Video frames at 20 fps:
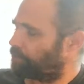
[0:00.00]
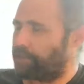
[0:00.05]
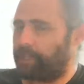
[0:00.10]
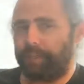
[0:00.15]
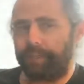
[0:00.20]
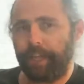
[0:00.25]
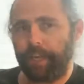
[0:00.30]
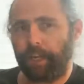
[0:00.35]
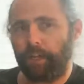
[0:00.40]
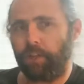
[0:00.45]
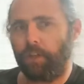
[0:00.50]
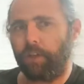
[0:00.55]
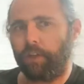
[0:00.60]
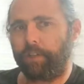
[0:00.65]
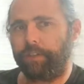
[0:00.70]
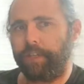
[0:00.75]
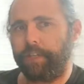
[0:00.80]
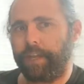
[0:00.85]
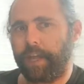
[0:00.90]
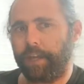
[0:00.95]
then take a look
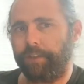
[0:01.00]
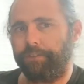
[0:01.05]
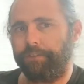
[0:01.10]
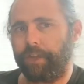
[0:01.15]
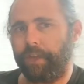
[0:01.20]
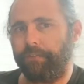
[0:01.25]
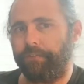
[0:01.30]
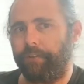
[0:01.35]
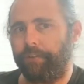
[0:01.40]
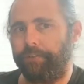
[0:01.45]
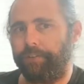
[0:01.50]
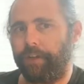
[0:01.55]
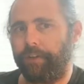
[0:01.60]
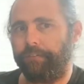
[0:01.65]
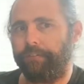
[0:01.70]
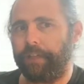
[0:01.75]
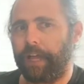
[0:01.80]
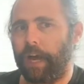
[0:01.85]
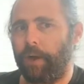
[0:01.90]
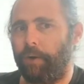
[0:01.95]
the next day for
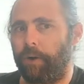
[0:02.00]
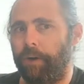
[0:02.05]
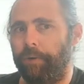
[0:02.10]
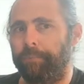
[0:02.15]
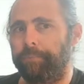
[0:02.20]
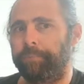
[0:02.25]
sunflower.